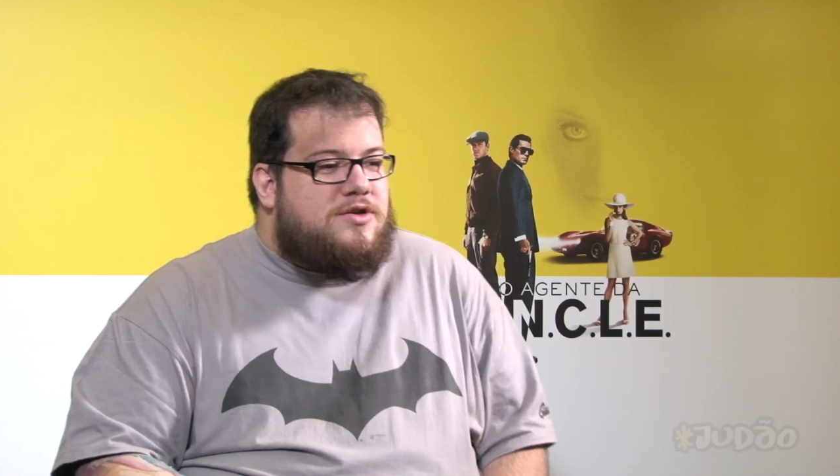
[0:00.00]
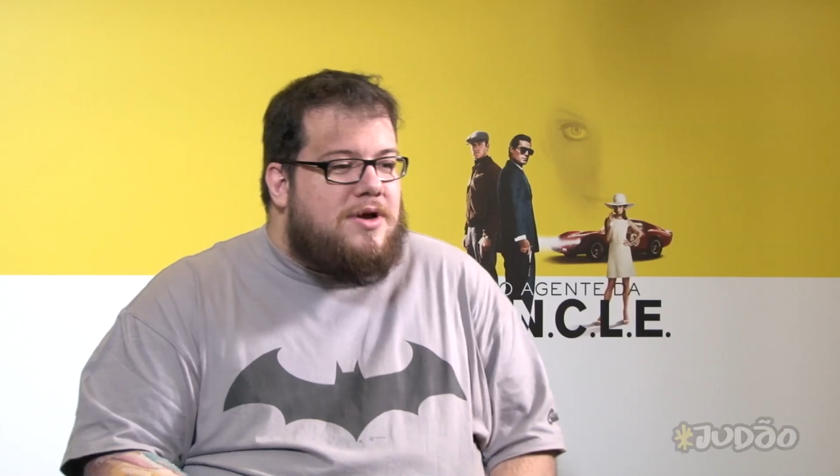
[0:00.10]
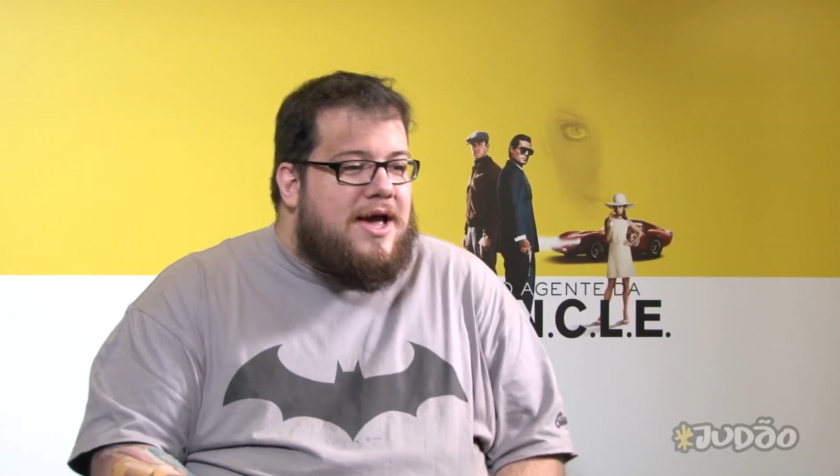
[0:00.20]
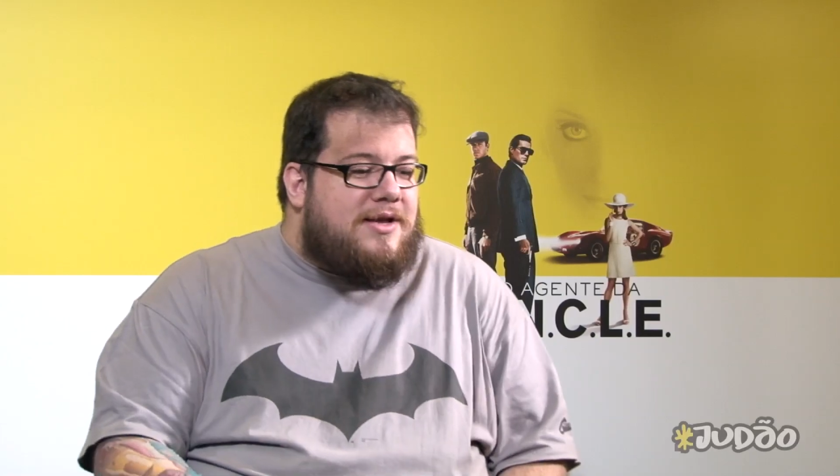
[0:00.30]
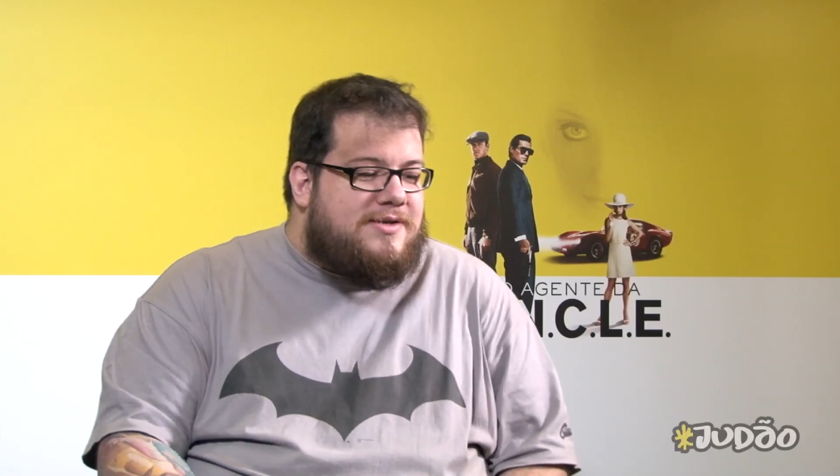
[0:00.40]

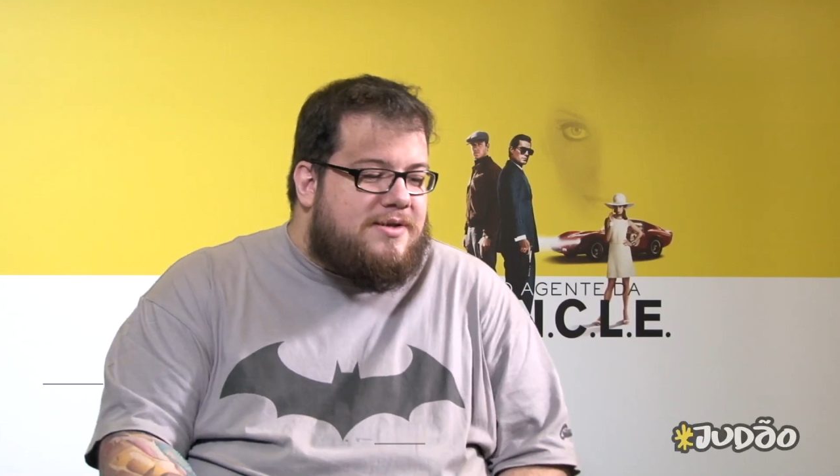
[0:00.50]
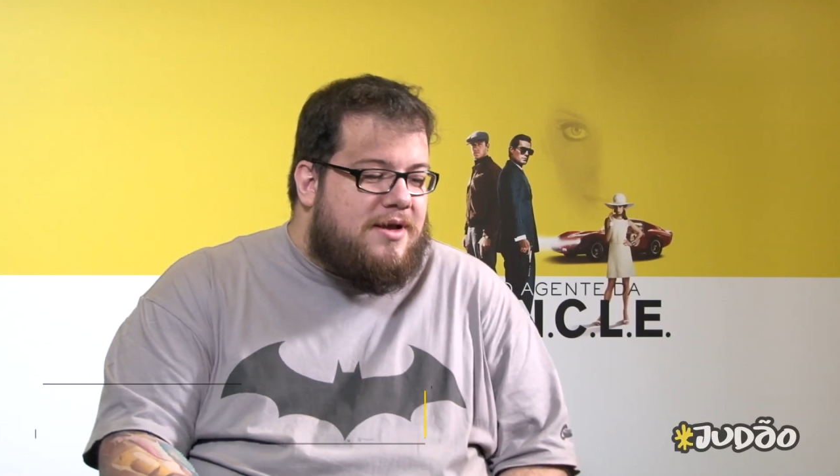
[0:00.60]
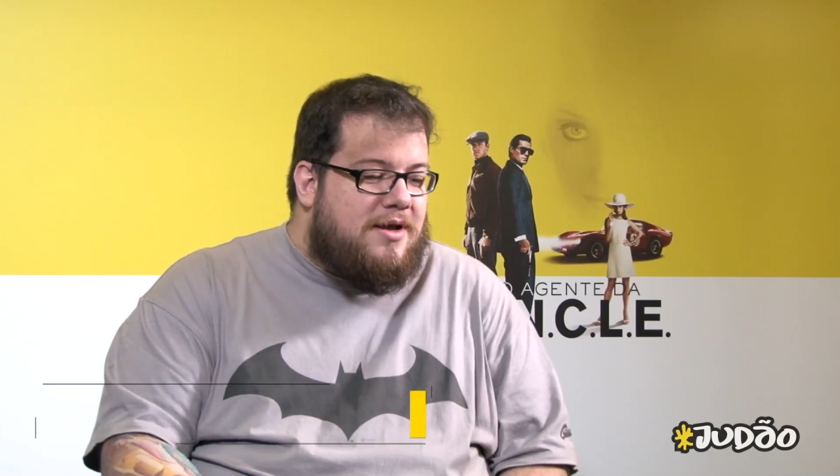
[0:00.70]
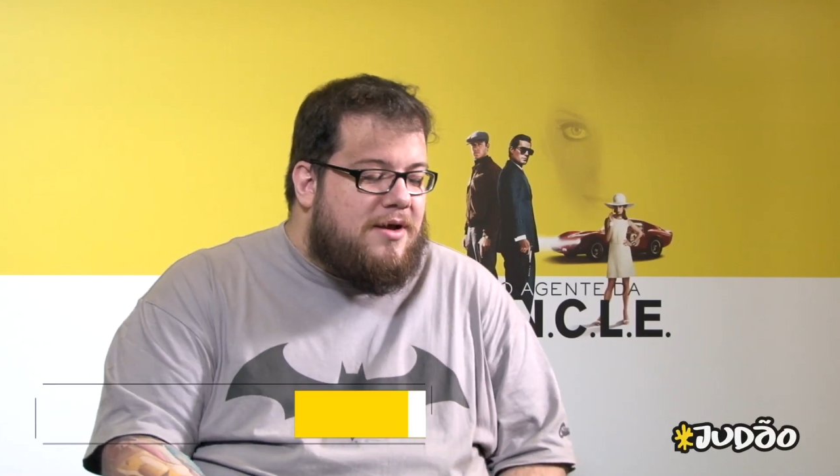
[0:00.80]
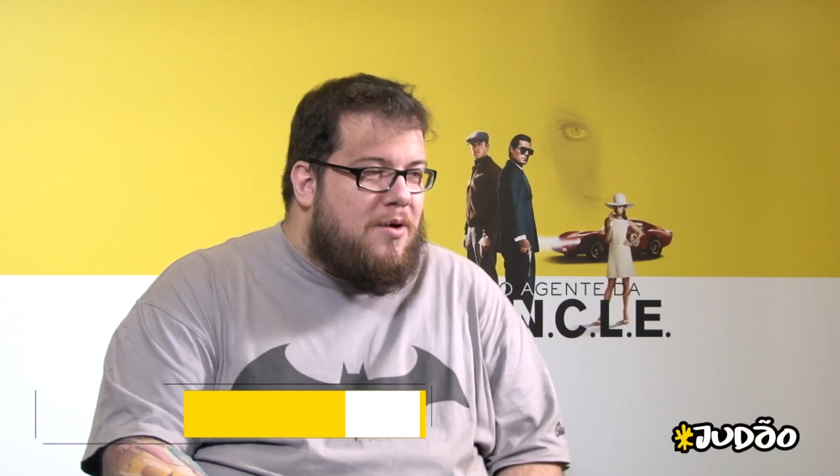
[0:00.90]
So guys,
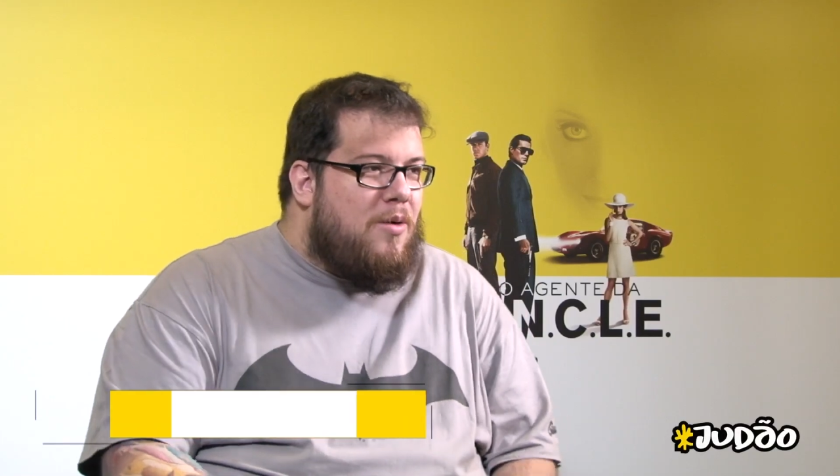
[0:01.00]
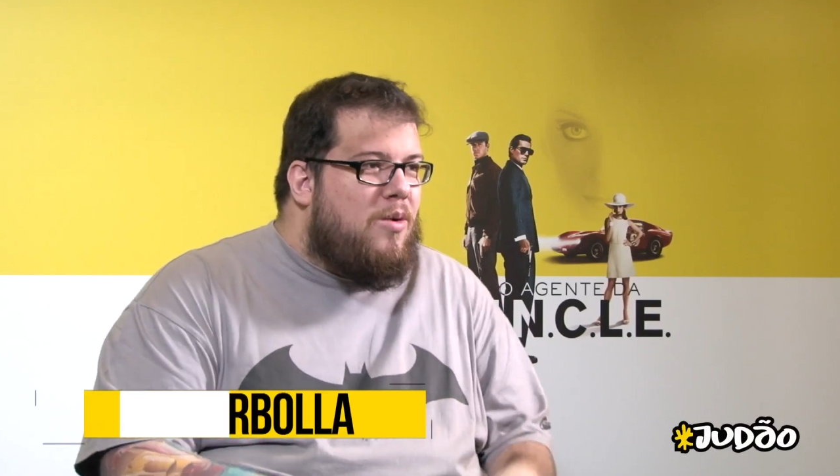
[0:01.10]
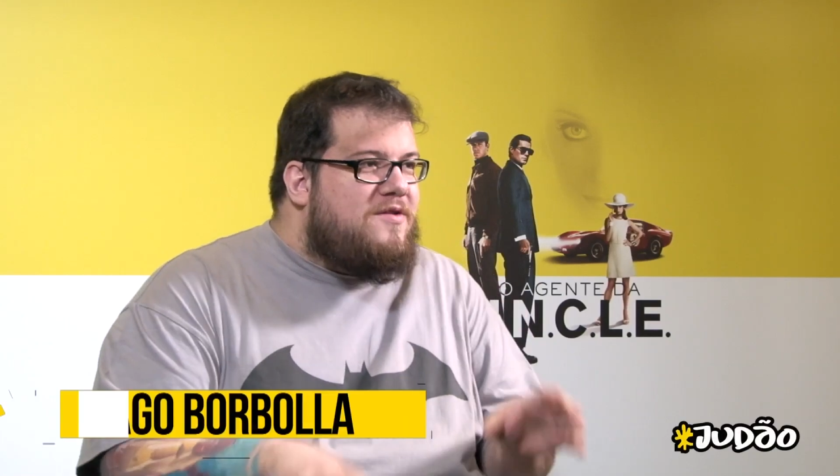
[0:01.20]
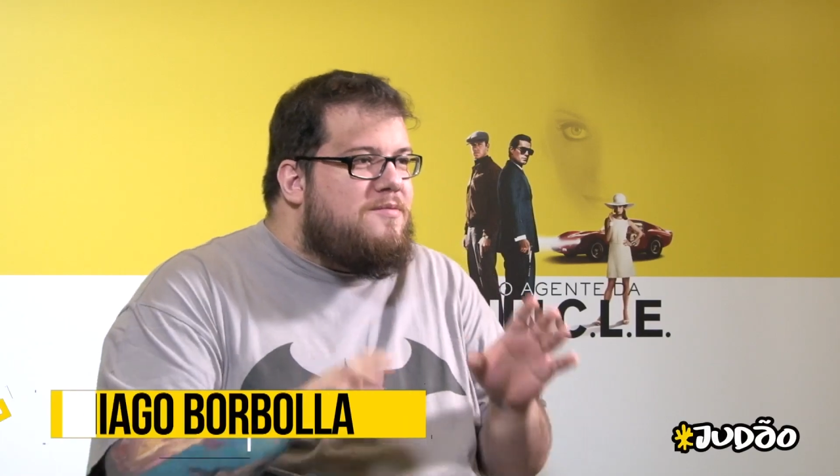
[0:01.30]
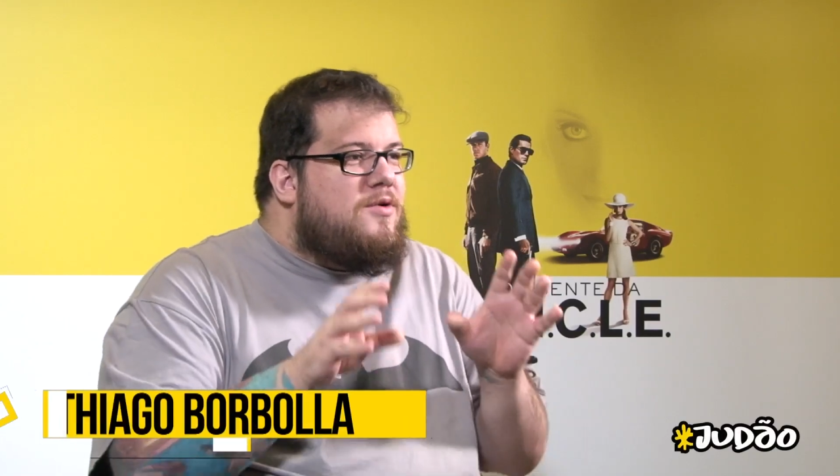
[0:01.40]

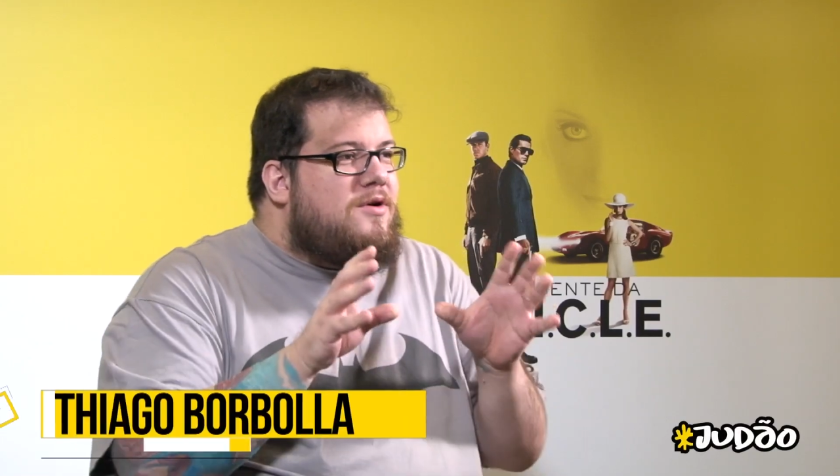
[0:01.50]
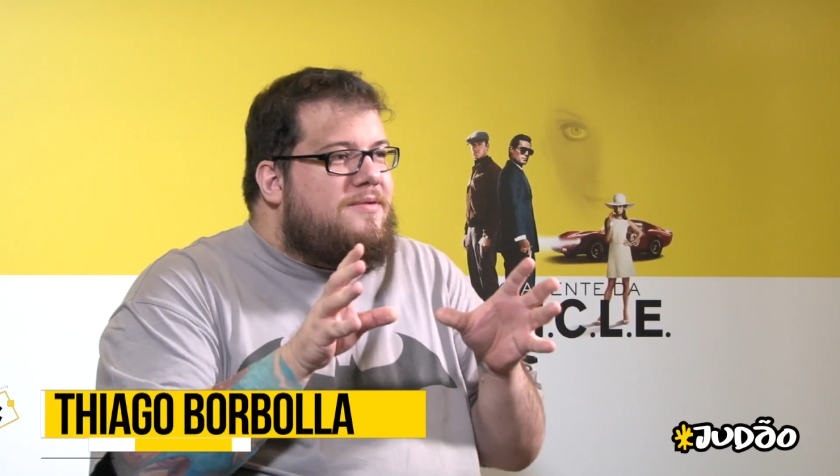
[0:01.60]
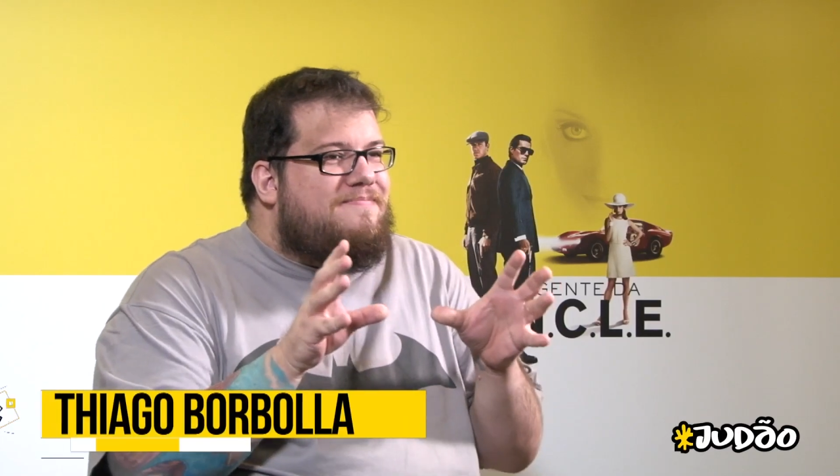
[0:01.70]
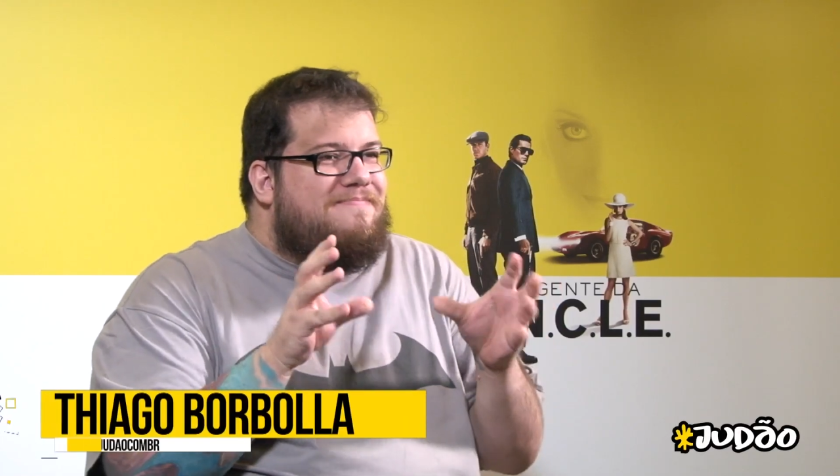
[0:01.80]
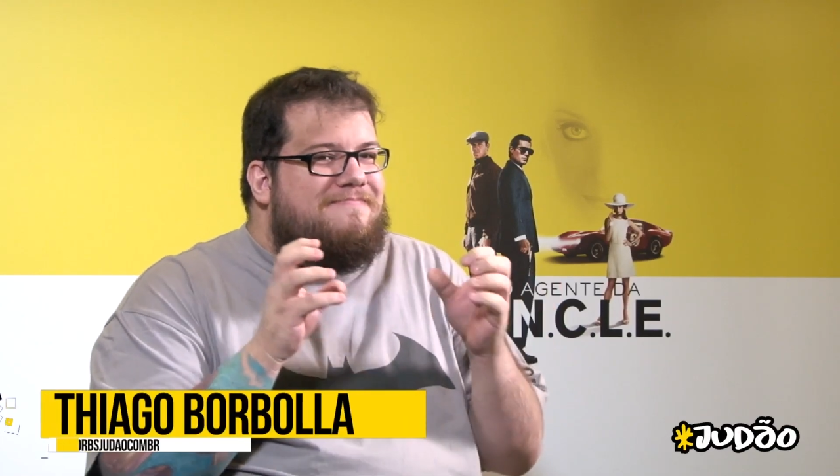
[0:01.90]
what's
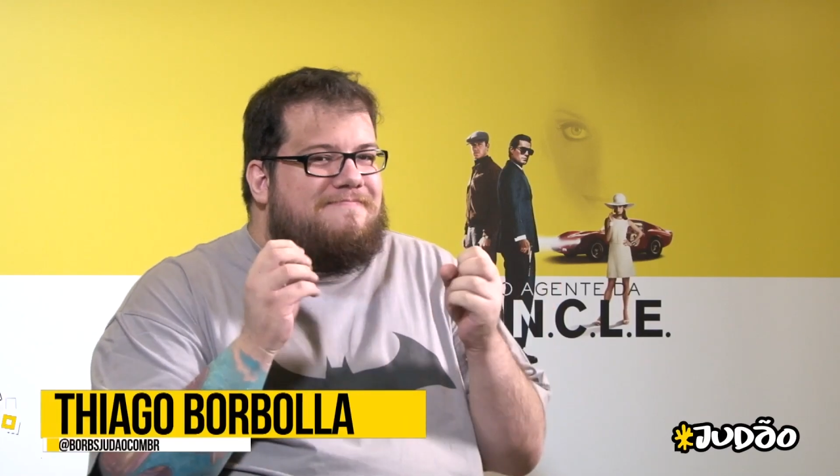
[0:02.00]
more